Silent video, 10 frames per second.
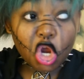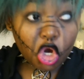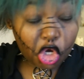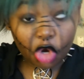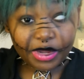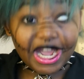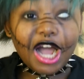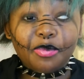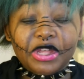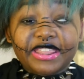growing
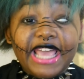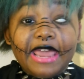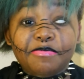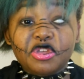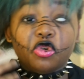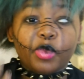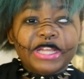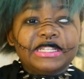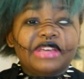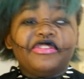up like that and being
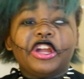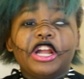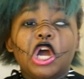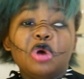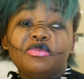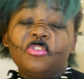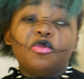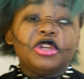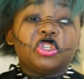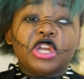raised in that very
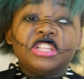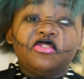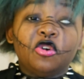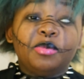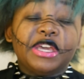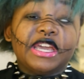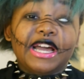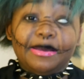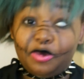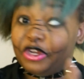homophobic, transphobic,
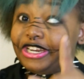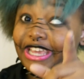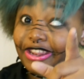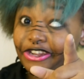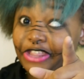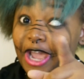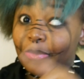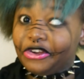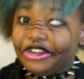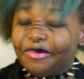I'm gonna get into that
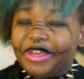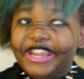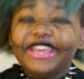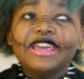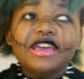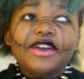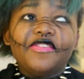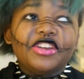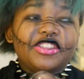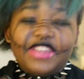one in a minute,
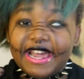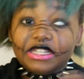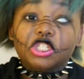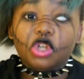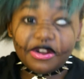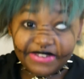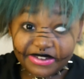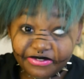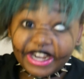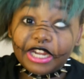that sort of
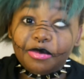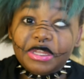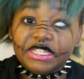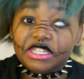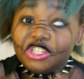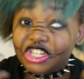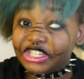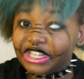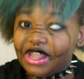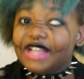environment does
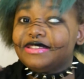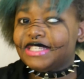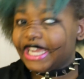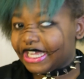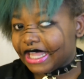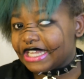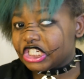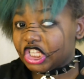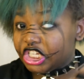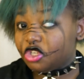a lot
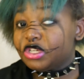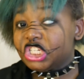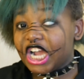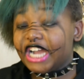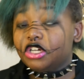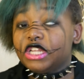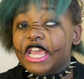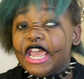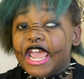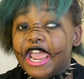psychologically to a child,
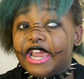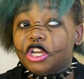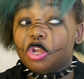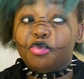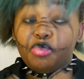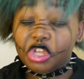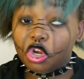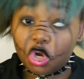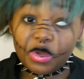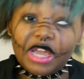and
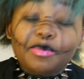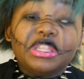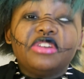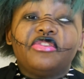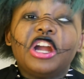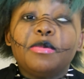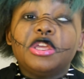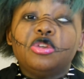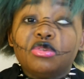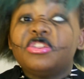growing up in that
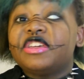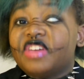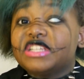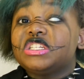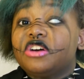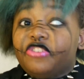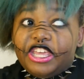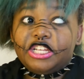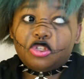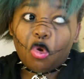environment, you think that stuff
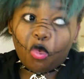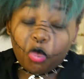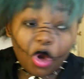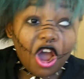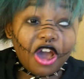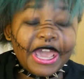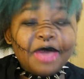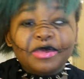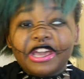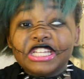is wrong, and
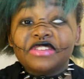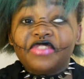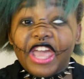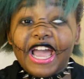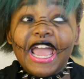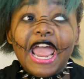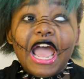because of that,